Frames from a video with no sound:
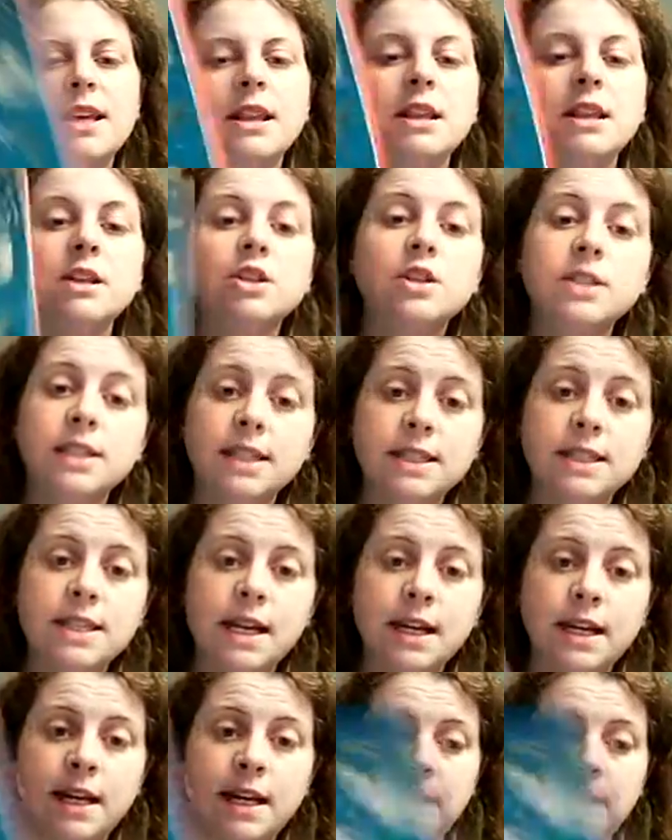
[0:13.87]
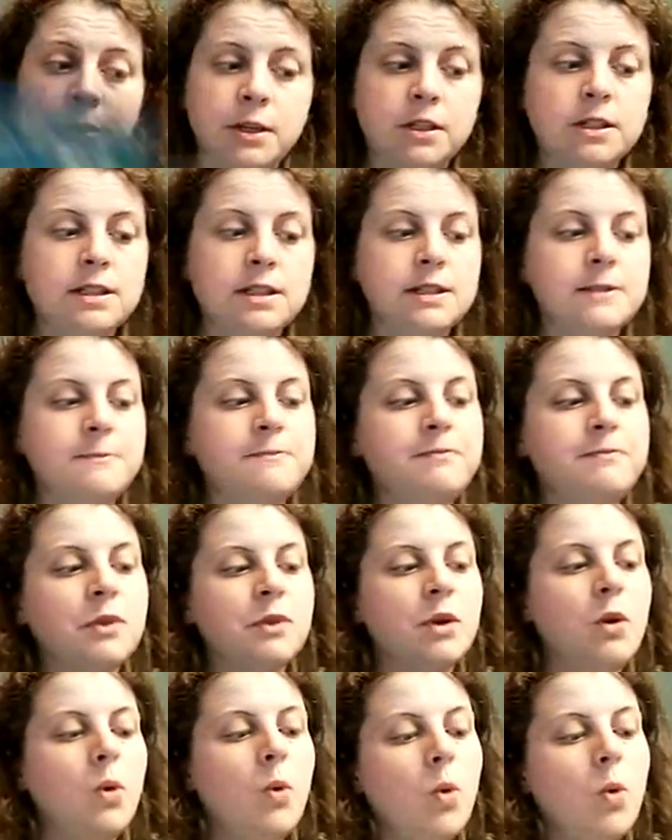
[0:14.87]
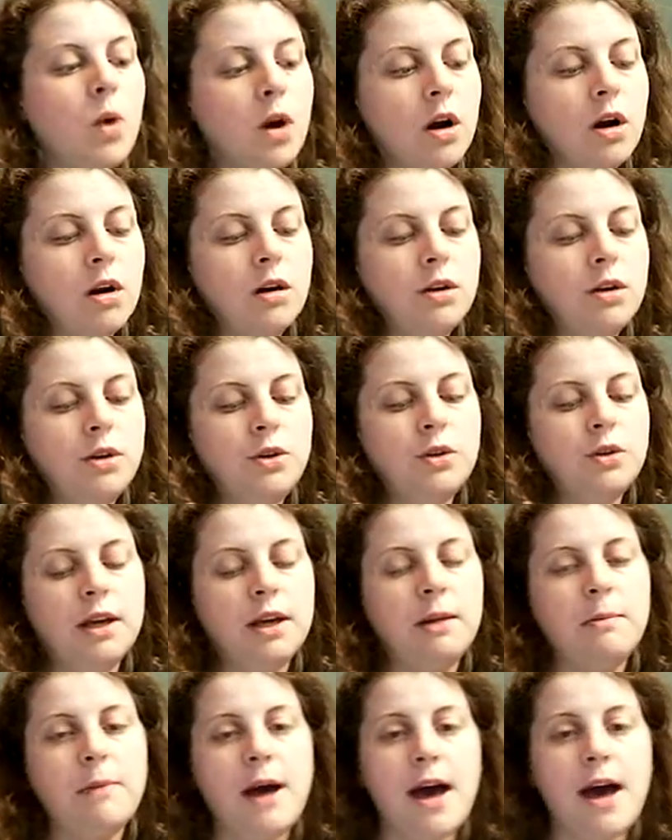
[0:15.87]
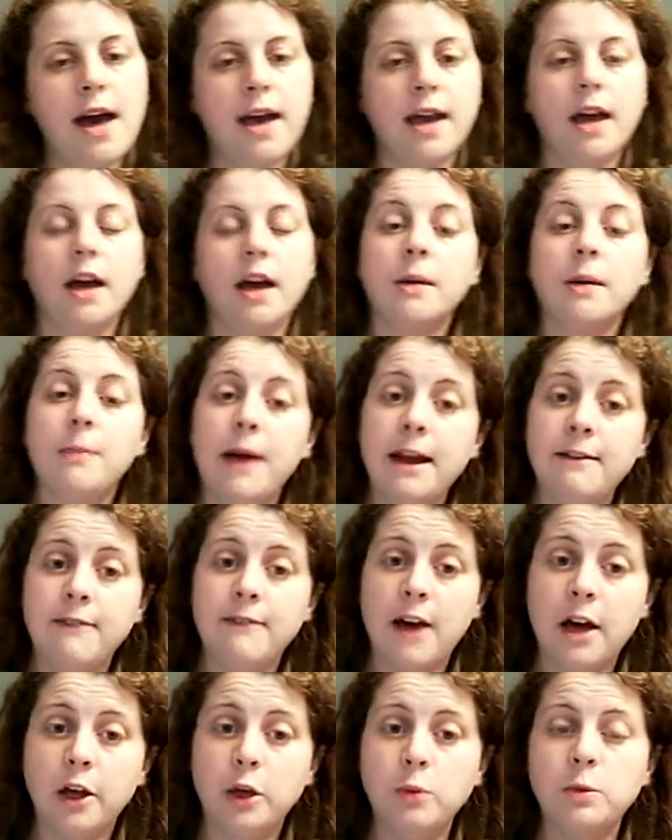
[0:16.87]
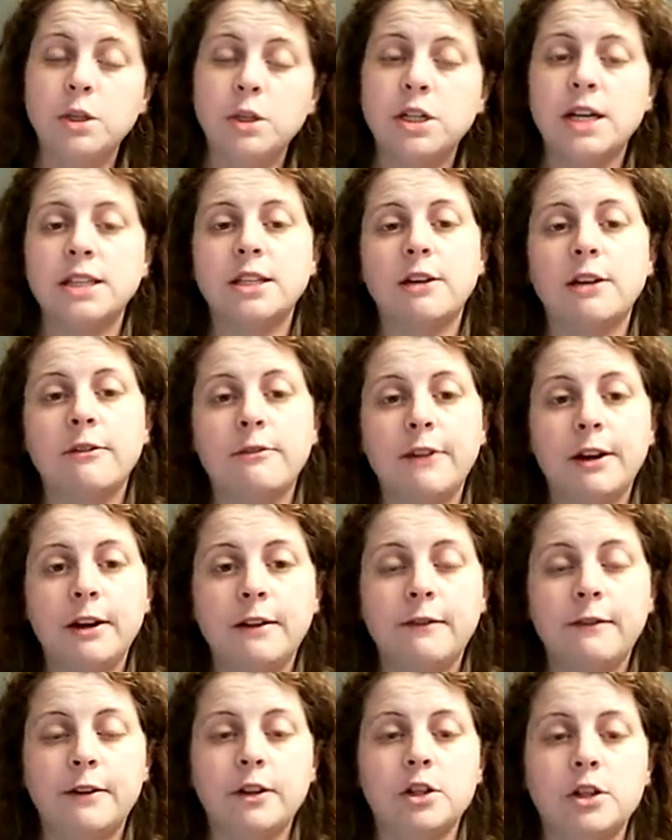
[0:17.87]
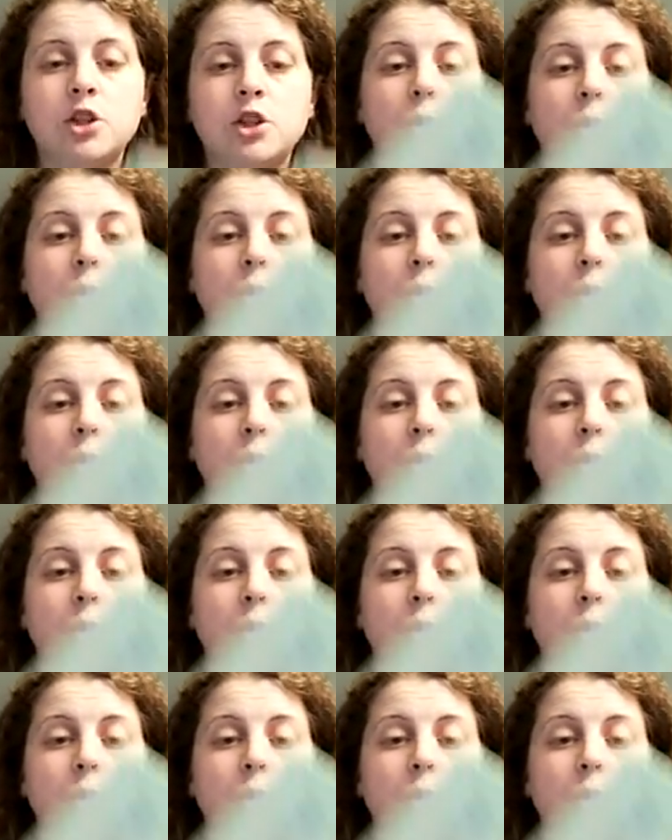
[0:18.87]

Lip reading: These are $6.99 books. Or you can buy a combined volume, which has our very first